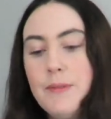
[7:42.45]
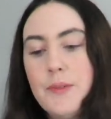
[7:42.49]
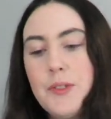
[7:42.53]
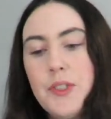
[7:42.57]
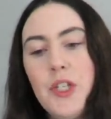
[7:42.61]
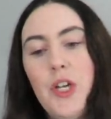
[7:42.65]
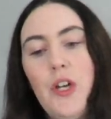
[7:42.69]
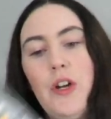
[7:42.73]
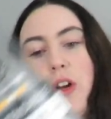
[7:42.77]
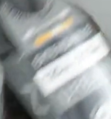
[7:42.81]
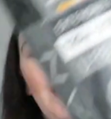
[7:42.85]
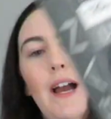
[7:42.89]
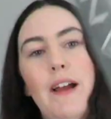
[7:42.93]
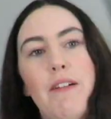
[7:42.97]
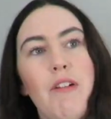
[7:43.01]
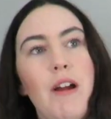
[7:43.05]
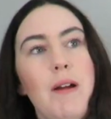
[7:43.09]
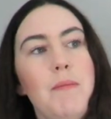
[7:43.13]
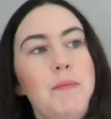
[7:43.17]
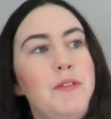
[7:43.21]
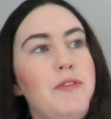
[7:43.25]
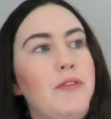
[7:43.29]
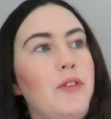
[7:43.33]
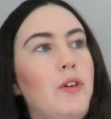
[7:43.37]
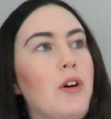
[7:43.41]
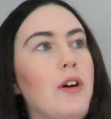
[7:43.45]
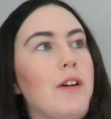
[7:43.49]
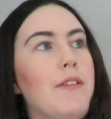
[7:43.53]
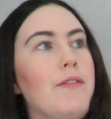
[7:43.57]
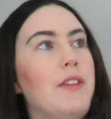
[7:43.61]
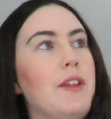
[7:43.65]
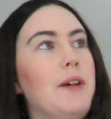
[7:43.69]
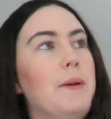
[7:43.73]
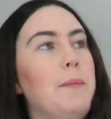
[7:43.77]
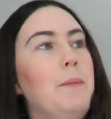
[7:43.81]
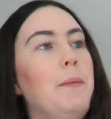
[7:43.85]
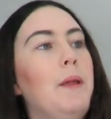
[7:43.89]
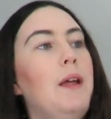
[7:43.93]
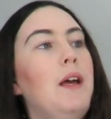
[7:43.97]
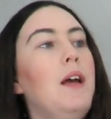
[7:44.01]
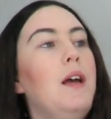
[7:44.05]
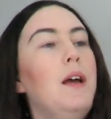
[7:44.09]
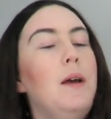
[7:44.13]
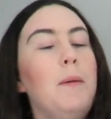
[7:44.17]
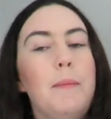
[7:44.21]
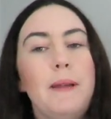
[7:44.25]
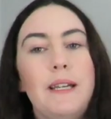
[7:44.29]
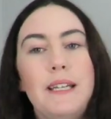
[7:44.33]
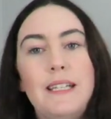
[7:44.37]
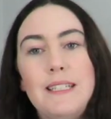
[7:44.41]
so I grabbed four of them
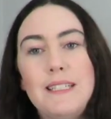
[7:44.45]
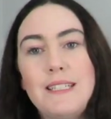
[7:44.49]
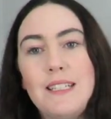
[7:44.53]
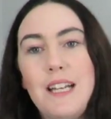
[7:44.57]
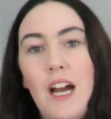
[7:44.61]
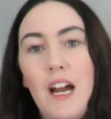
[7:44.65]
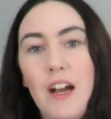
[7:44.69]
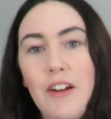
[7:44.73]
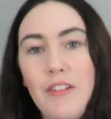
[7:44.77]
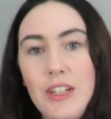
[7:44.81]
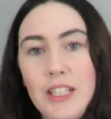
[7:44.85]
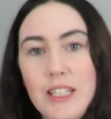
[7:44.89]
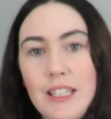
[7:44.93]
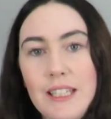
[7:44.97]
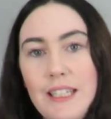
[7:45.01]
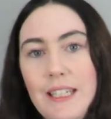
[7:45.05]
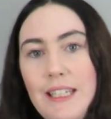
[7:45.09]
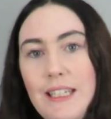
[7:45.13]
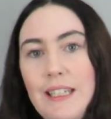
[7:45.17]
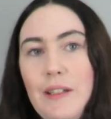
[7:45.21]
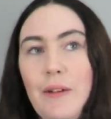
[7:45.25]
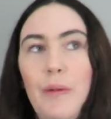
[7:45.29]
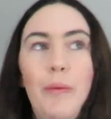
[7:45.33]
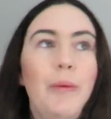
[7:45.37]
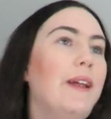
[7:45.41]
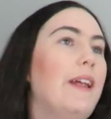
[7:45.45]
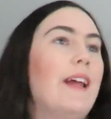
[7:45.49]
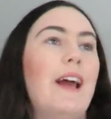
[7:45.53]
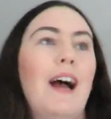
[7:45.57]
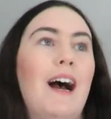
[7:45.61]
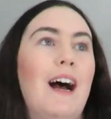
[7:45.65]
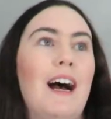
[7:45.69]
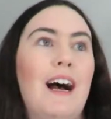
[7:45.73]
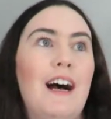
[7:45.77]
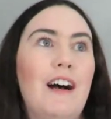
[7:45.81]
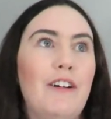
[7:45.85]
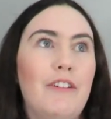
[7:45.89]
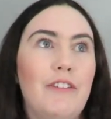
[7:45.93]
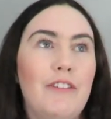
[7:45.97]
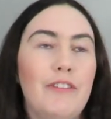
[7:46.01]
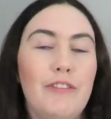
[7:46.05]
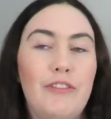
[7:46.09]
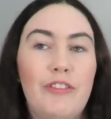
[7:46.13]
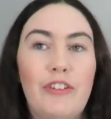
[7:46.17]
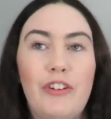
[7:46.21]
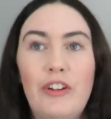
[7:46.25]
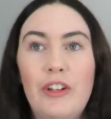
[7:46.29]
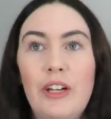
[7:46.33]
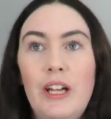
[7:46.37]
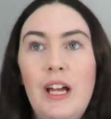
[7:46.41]
because currently we
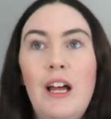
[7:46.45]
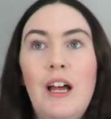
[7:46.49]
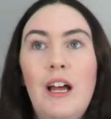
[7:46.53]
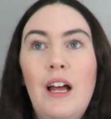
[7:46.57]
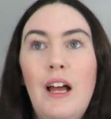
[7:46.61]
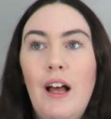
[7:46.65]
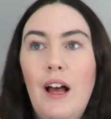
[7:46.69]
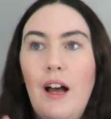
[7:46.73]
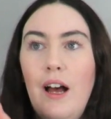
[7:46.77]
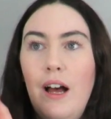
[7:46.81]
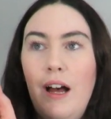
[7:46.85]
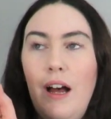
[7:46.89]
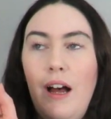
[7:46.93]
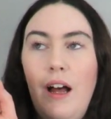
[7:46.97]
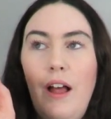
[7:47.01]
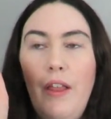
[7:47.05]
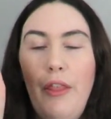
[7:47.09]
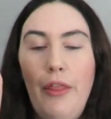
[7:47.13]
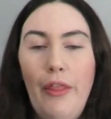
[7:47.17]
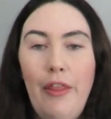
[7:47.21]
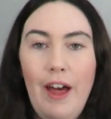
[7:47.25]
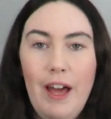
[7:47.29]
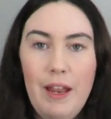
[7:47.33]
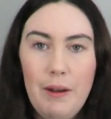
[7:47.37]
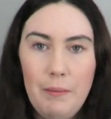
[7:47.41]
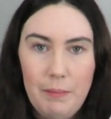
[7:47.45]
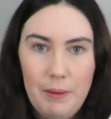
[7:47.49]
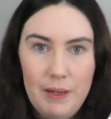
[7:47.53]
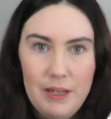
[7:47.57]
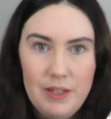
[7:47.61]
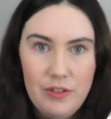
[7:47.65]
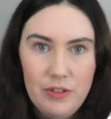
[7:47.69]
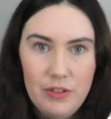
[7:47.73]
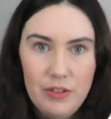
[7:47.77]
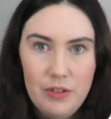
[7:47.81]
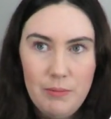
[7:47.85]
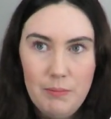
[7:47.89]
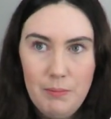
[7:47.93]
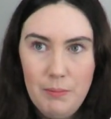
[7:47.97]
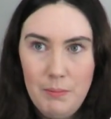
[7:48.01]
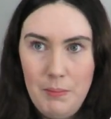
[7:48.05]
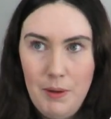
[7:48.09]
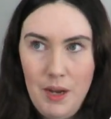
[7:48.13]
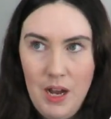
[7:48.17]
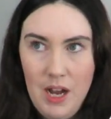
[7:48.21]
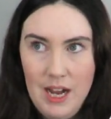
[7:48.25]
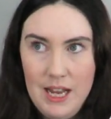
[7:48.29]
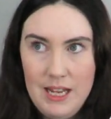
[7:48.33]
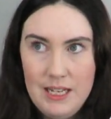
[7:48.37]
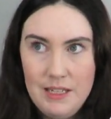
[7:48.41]
have that bedroom
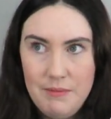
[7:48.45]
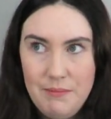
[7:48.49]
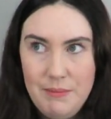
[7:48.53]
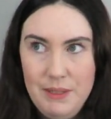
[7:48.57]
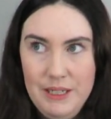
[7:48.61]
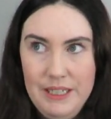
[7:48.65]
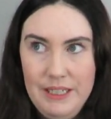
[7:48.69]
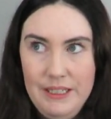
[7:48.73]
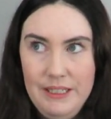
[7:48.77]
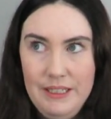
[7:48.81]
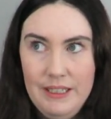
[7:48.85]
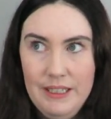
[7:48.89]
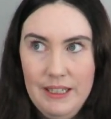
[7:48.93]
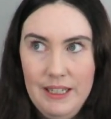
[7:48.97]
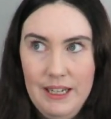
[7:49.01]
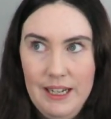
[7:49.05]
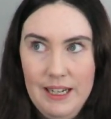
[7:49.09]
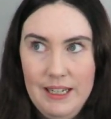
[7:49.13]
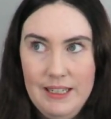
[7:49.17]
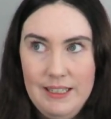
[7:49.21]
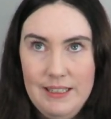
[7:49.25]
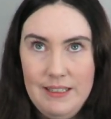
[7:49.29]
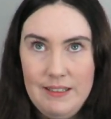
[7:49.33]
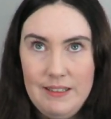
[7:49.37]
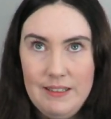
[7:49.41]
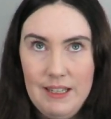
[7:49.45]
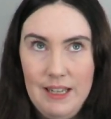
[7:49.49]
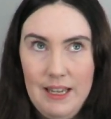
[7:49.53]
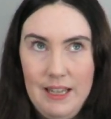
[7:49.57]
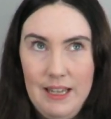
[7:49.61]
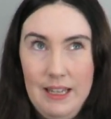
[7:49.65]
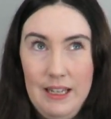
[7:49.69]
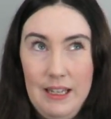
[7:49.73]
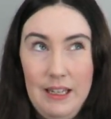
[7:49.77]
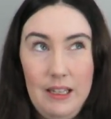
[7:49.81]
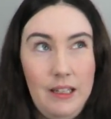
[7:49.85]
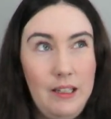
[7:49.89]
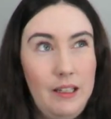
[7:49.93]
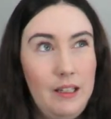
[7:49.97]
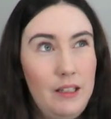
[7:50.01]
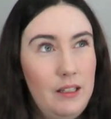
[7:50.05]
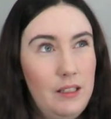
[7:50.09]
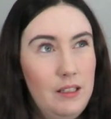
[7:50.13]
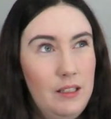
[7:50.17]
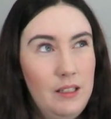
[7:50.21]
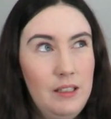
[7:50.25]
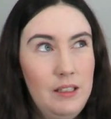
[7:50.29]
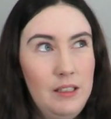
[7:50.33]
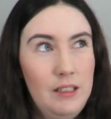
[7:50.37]
behind me has a